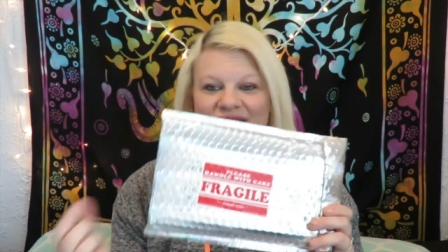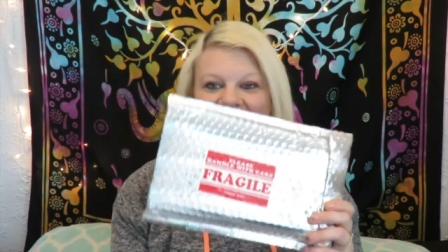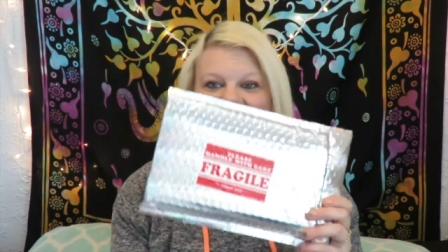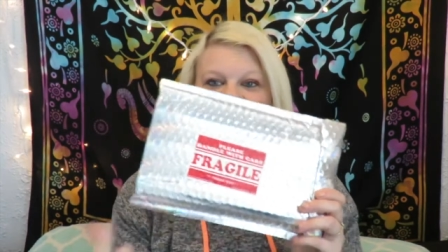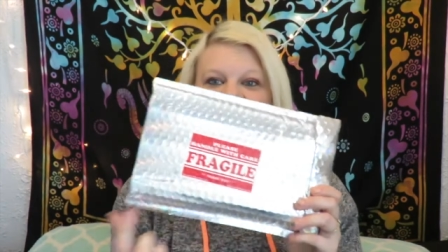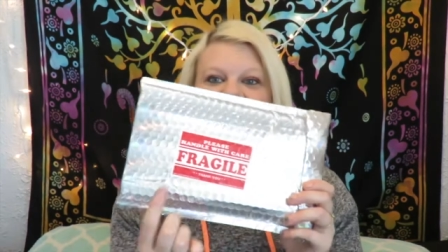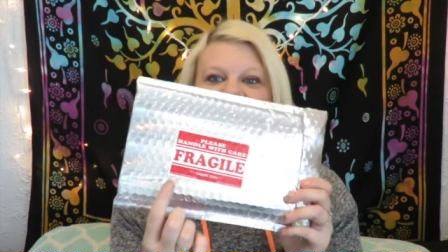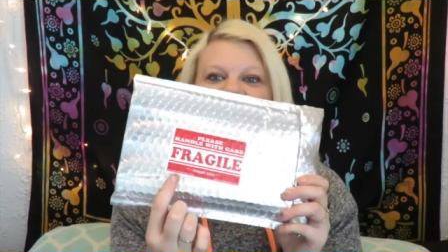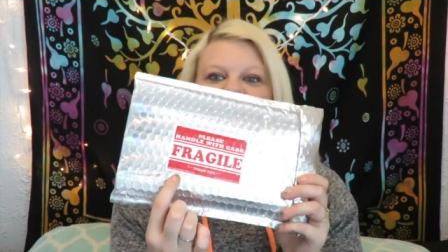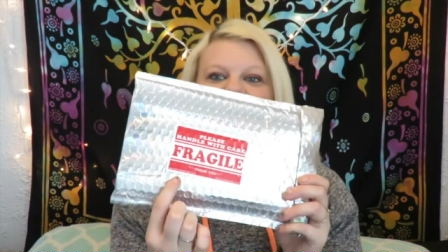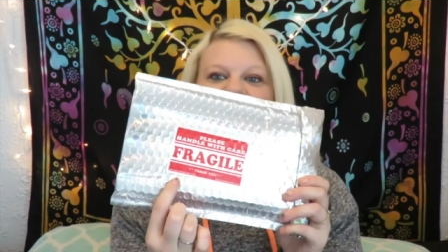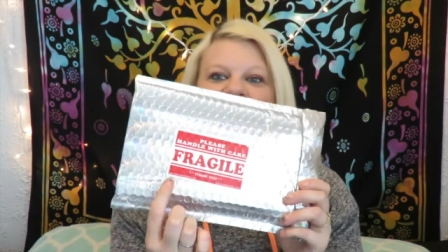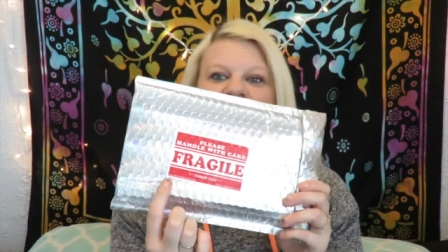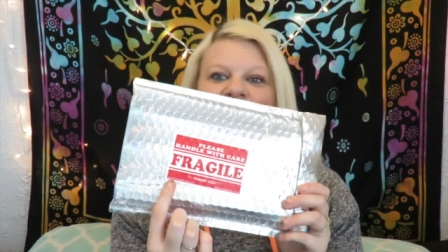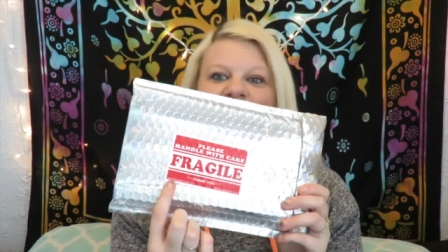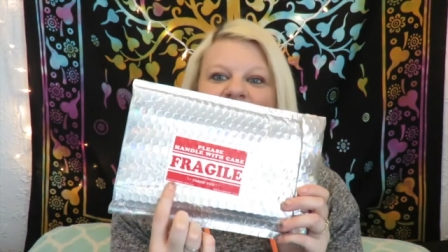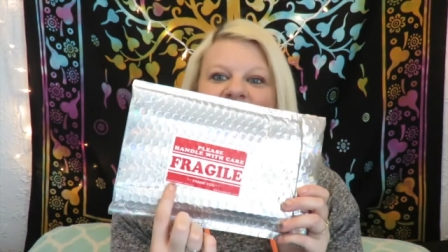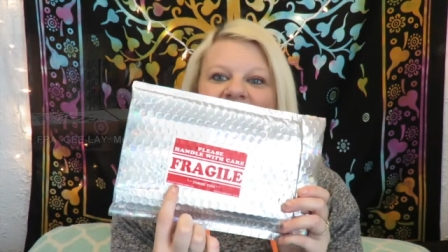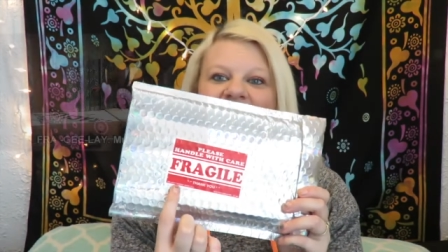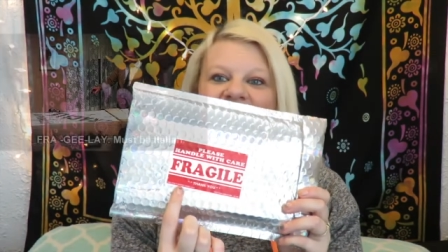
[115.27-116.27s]
I think of
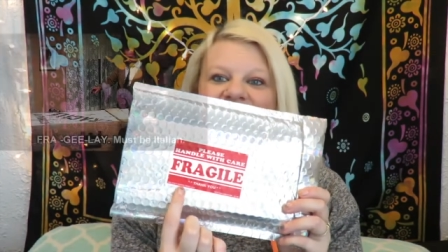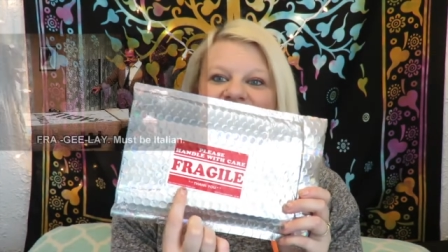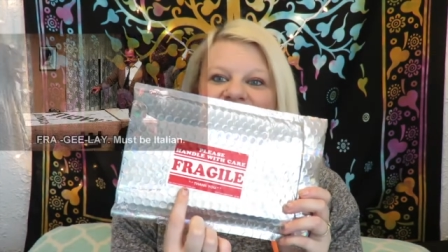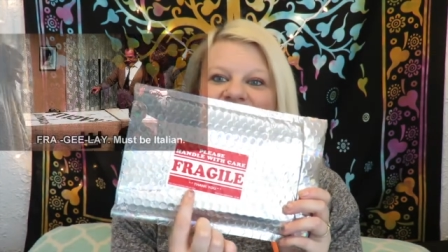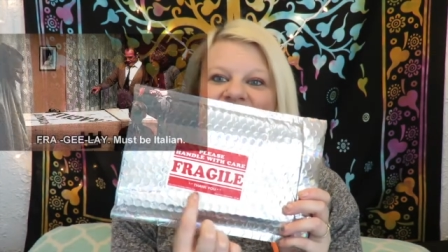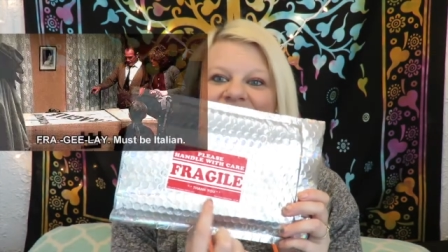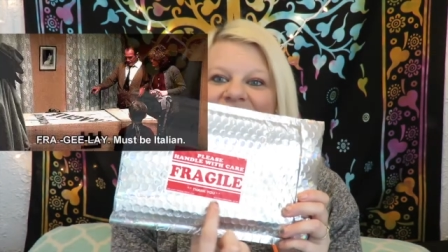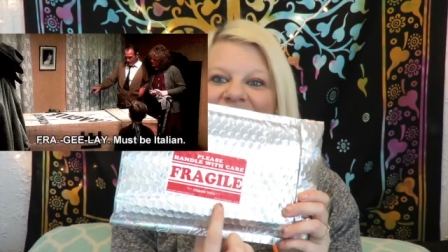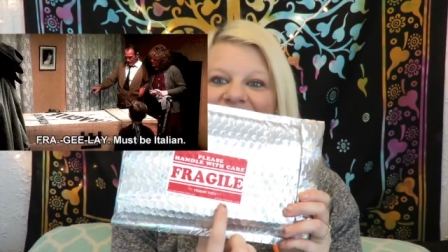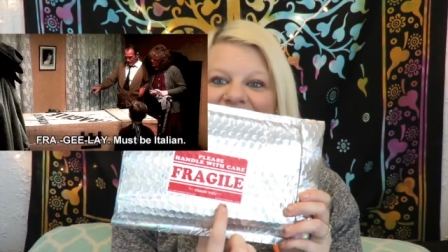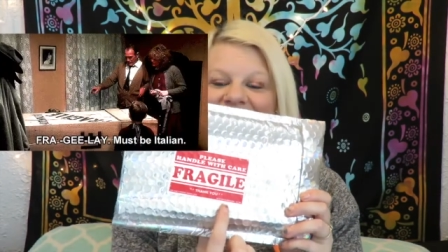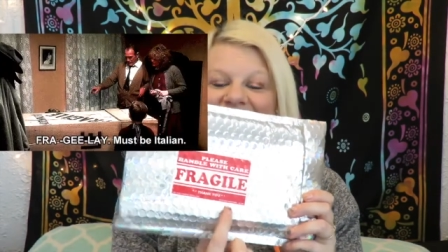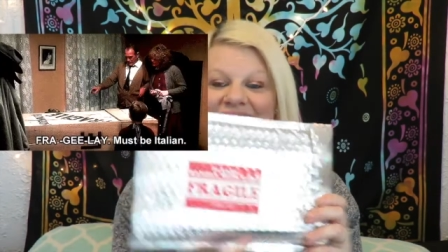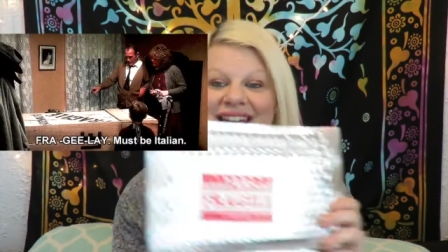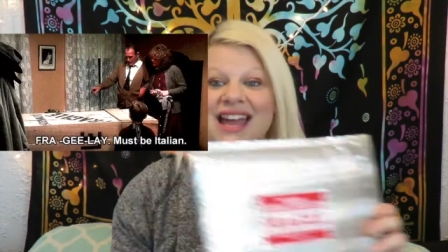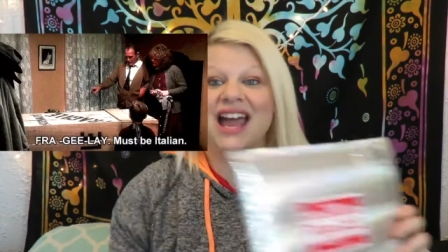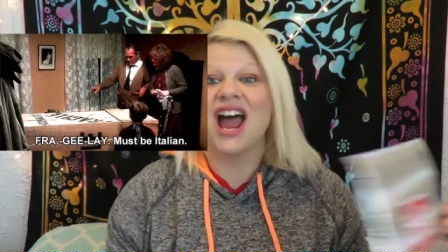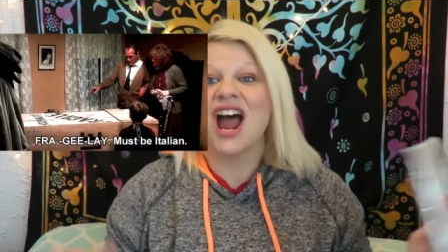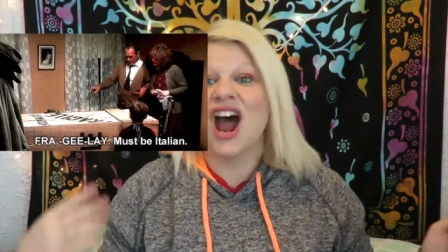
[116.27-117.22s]
fragile.